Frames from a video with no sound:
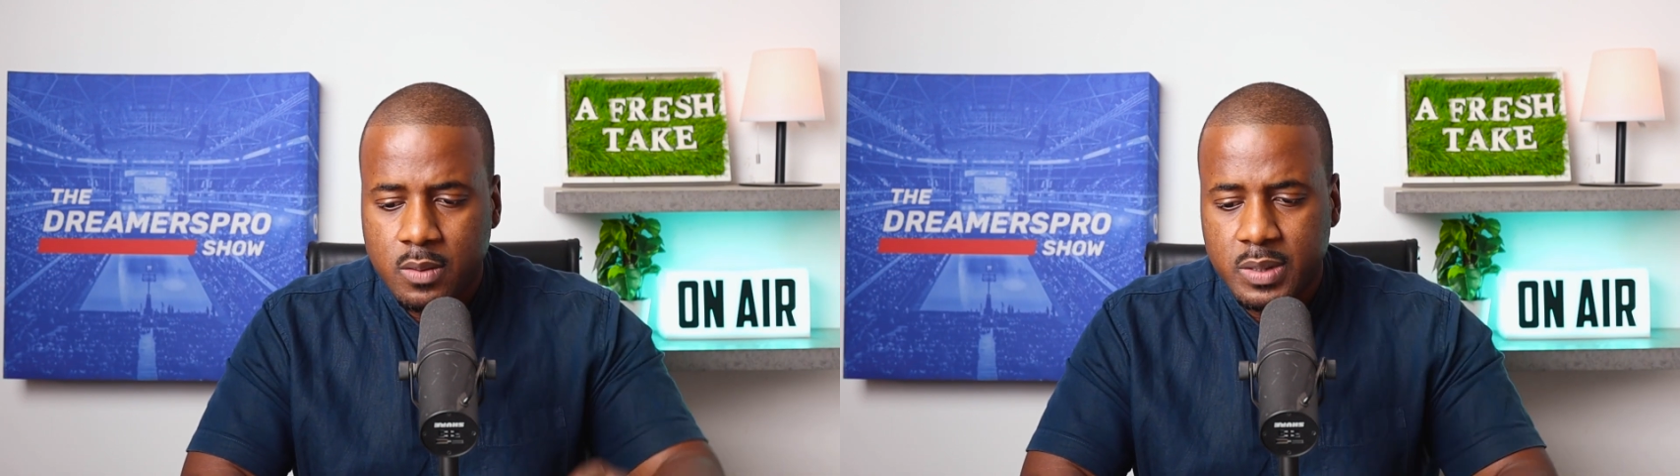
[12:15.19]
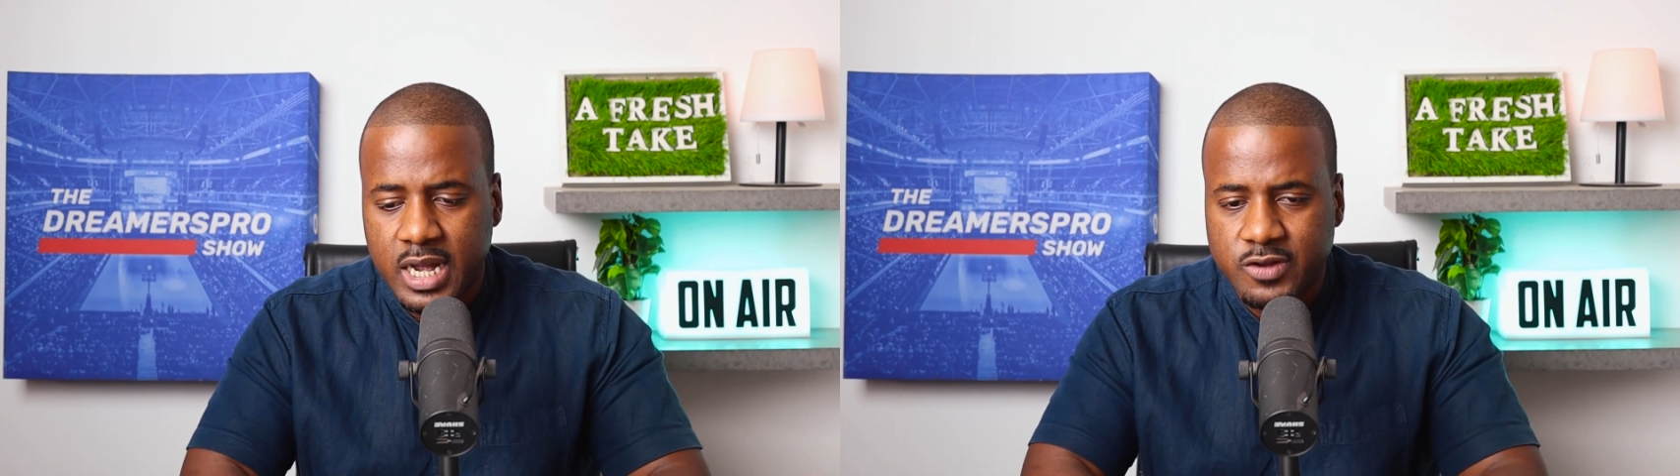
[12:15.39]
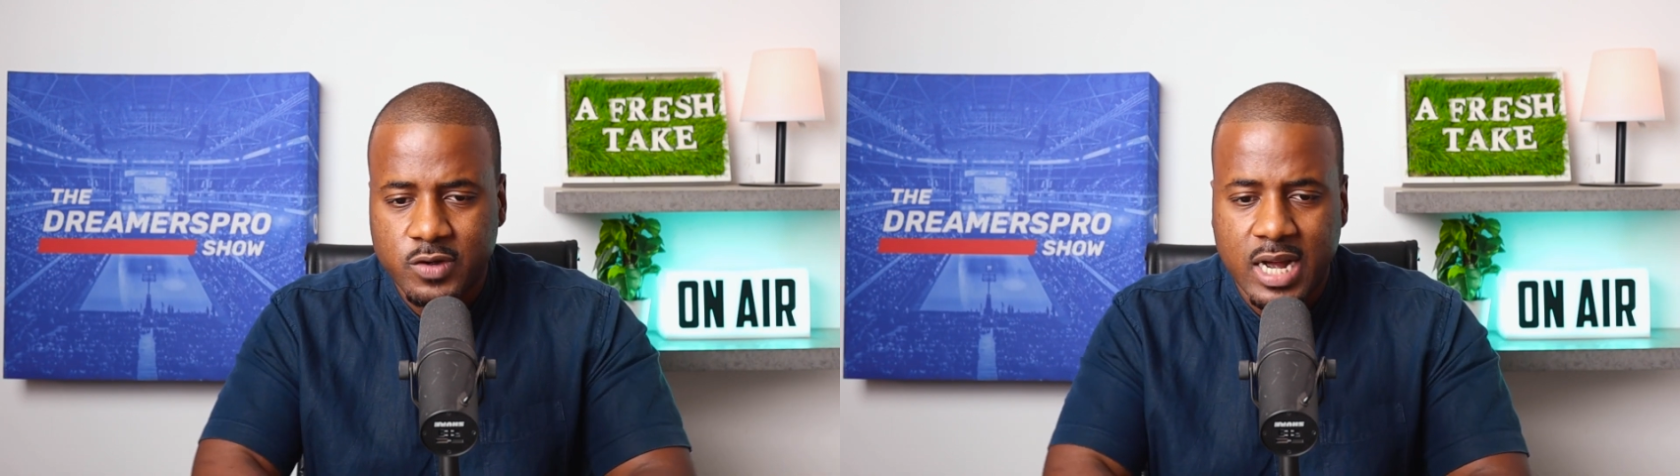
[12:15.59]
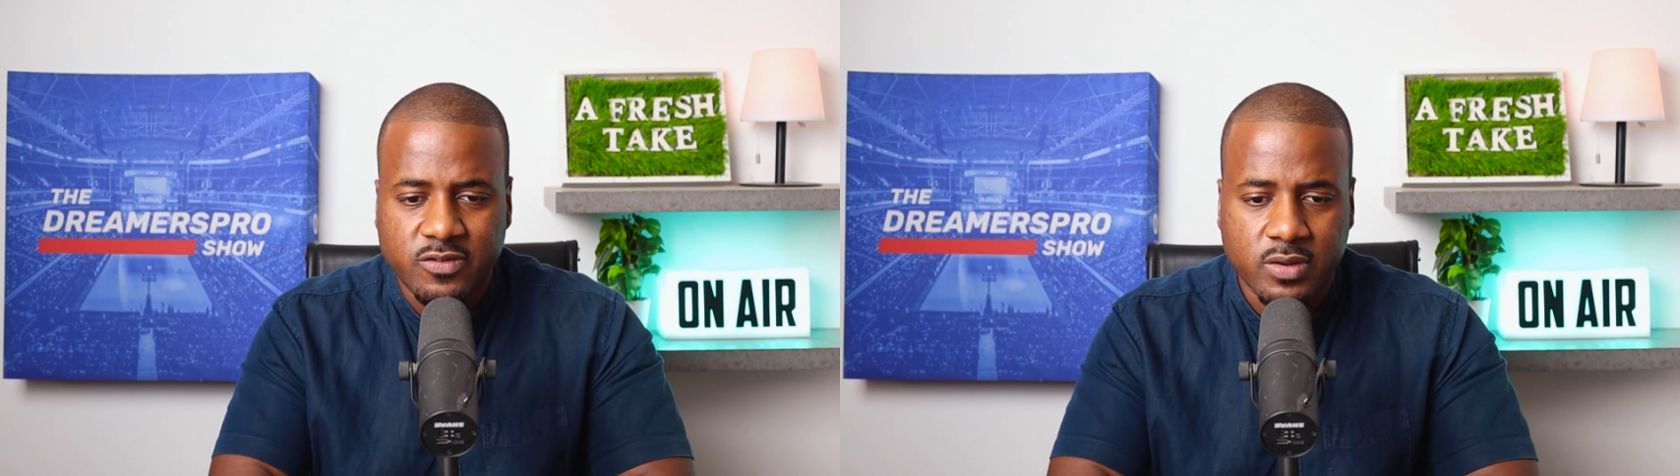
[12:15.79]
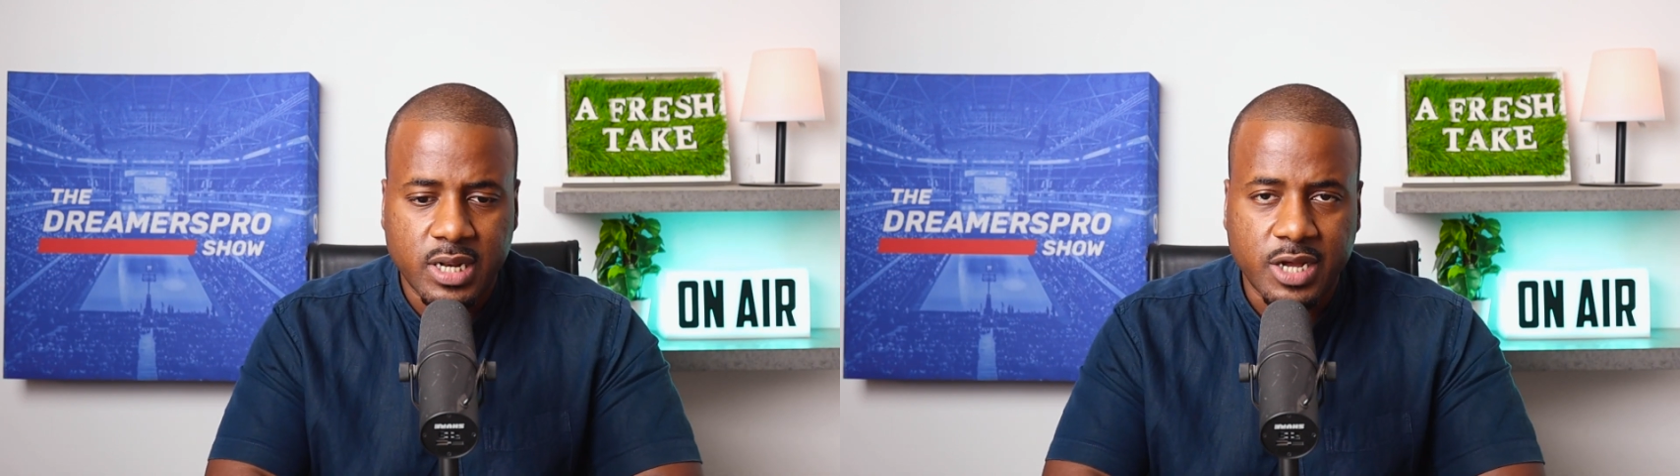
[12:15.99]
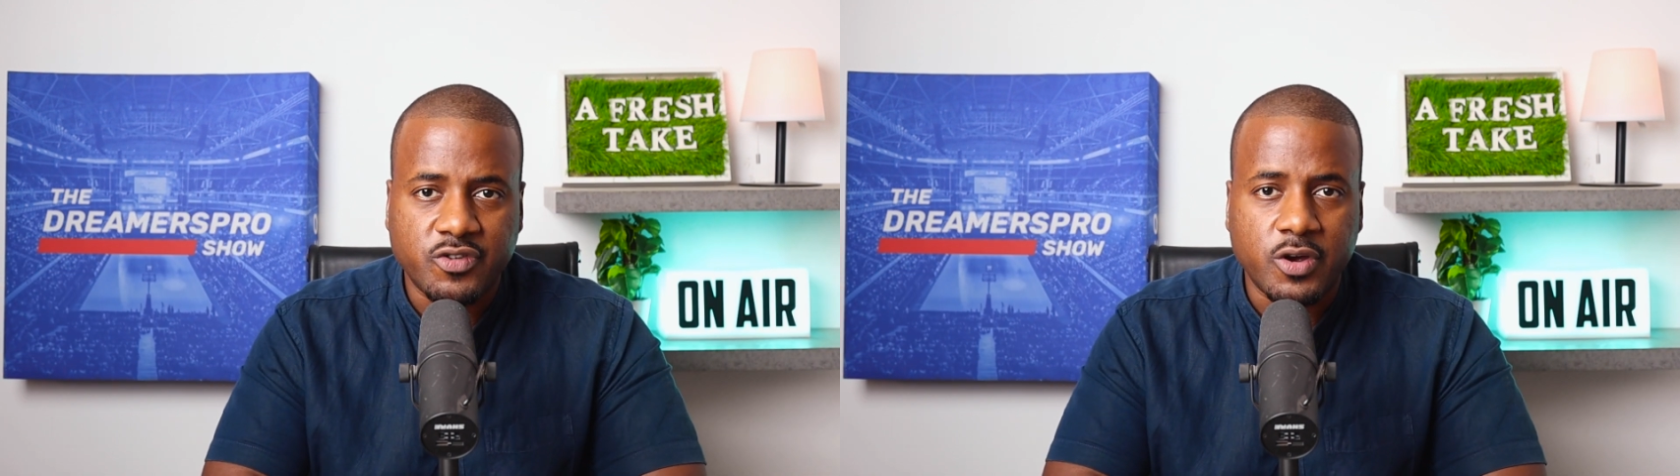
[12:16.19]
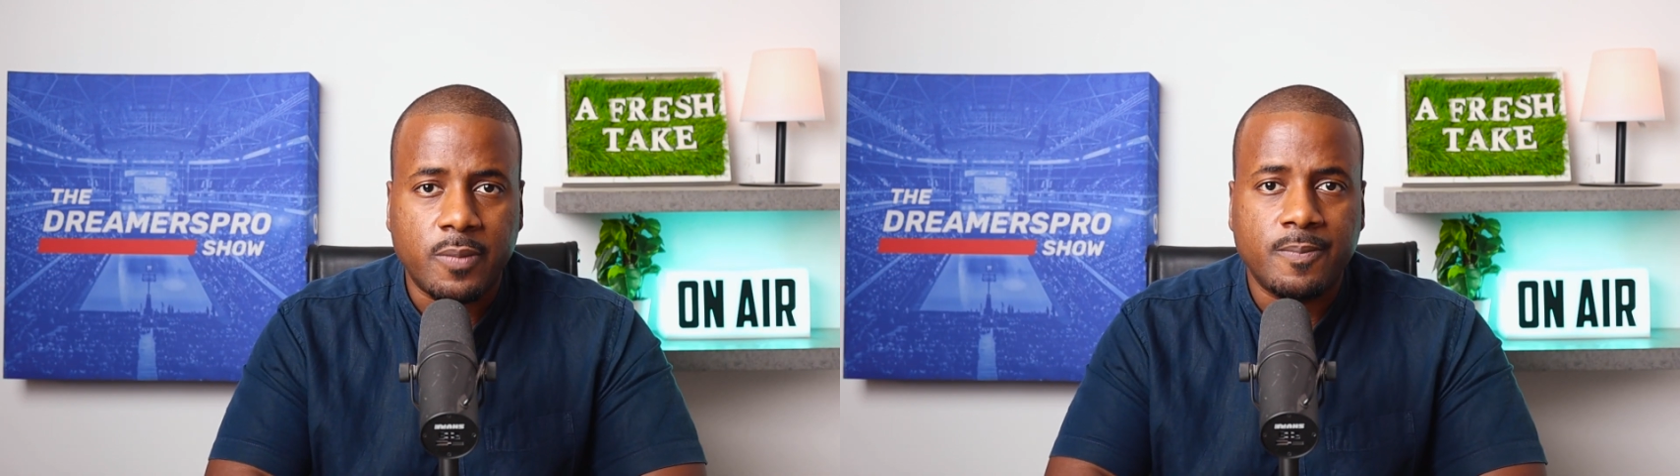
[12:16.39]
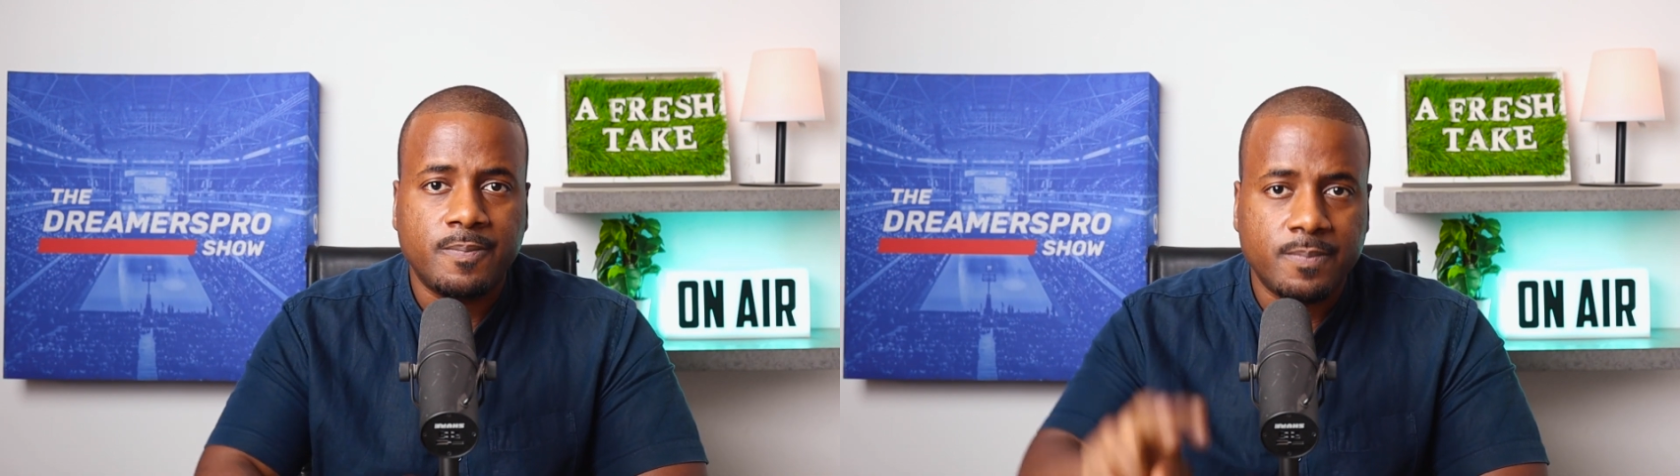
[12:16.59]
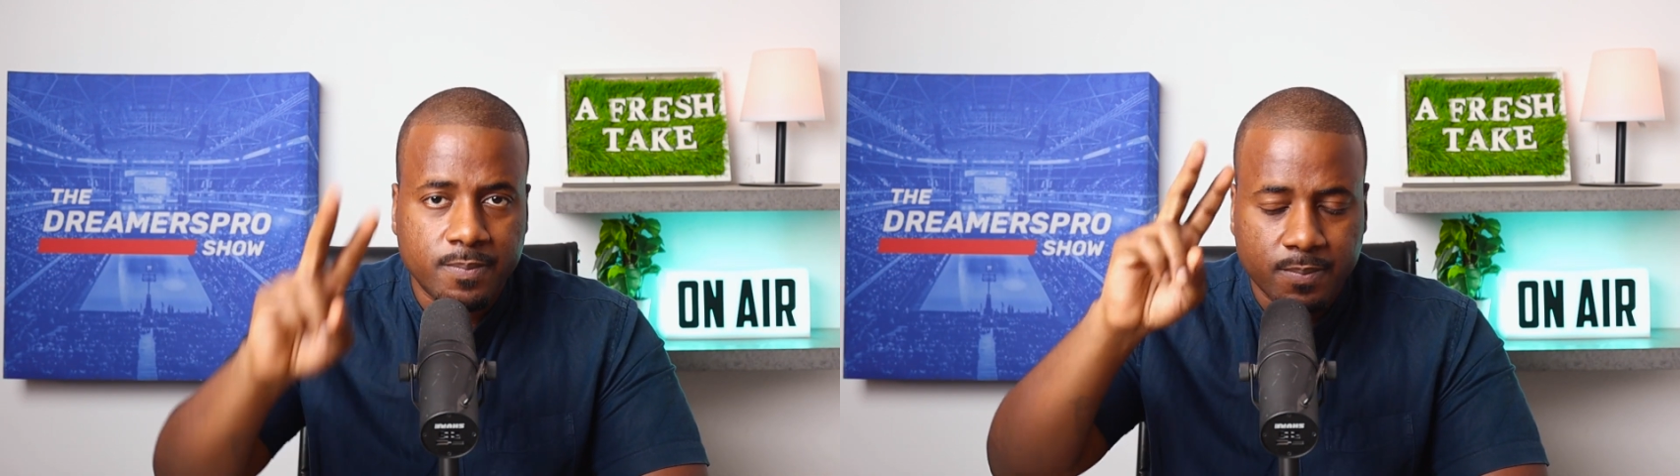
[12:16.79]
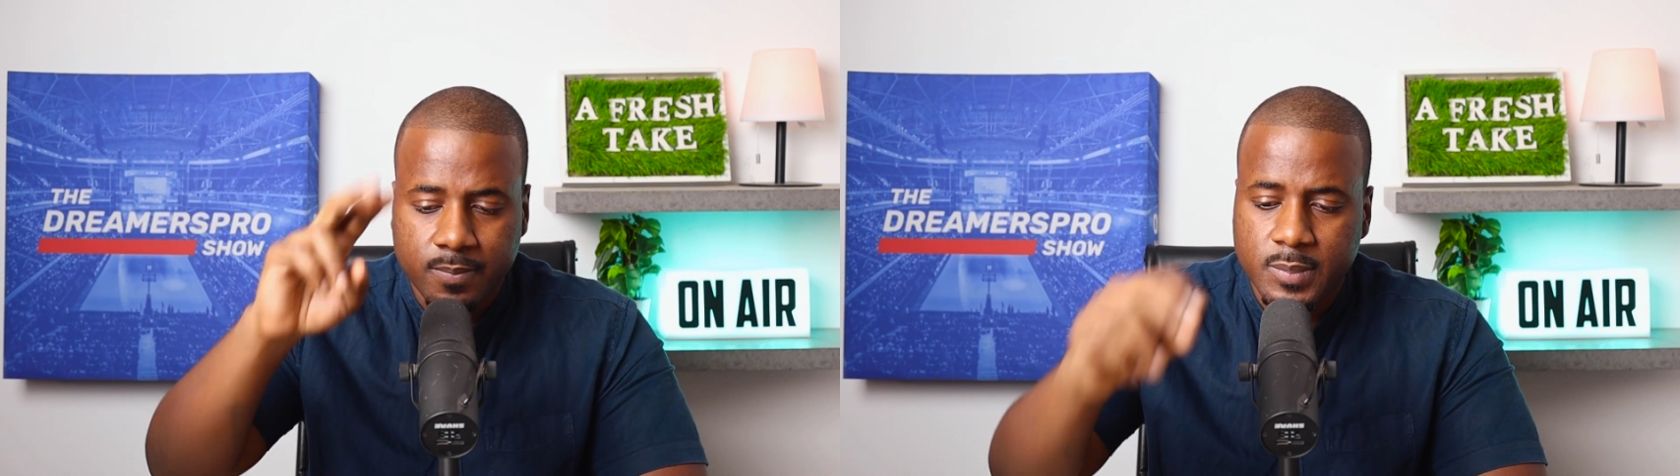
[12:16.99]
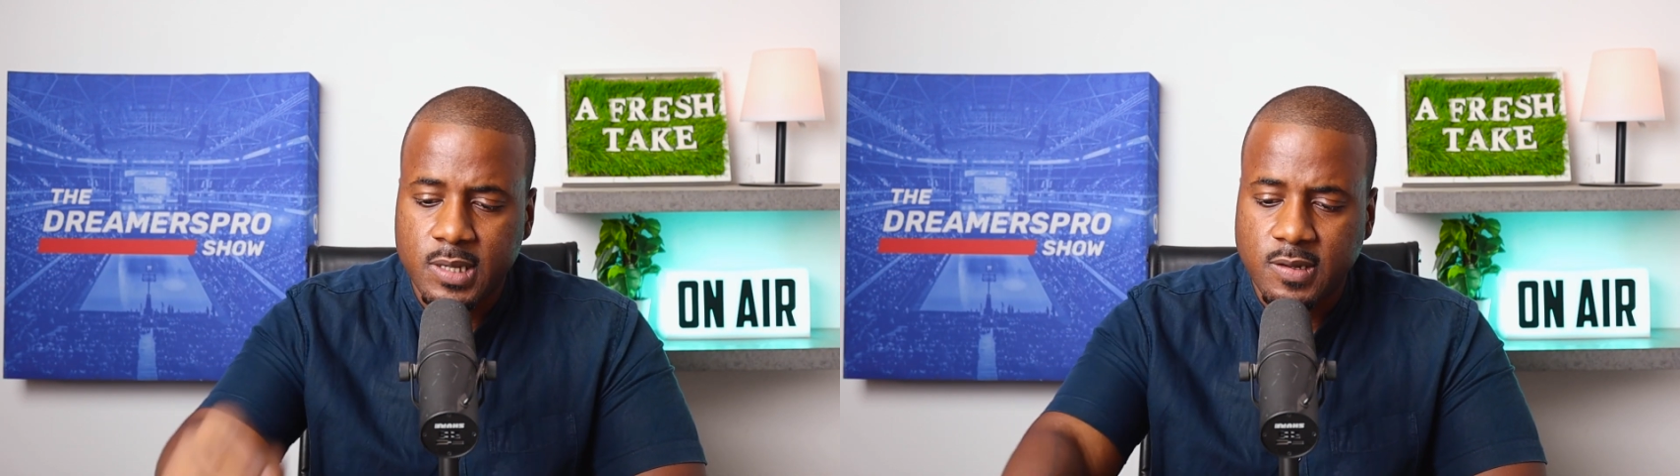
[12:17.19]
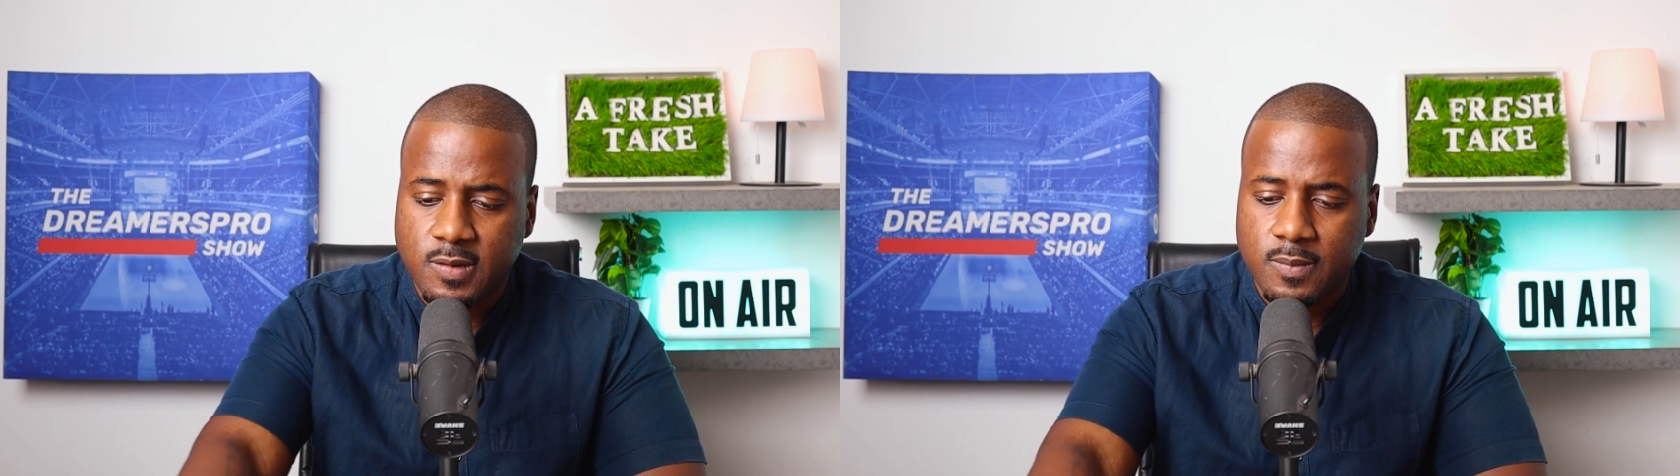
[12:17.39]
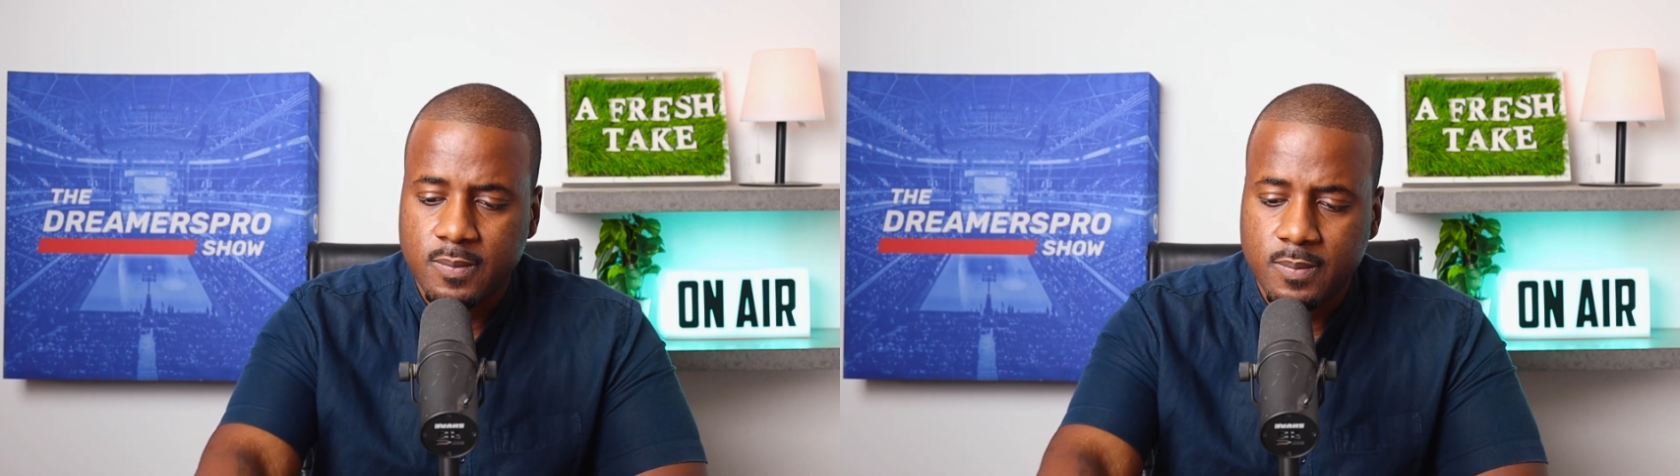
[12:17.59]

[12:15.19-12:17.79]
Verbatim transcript: We catch you guys on the next show. Peace.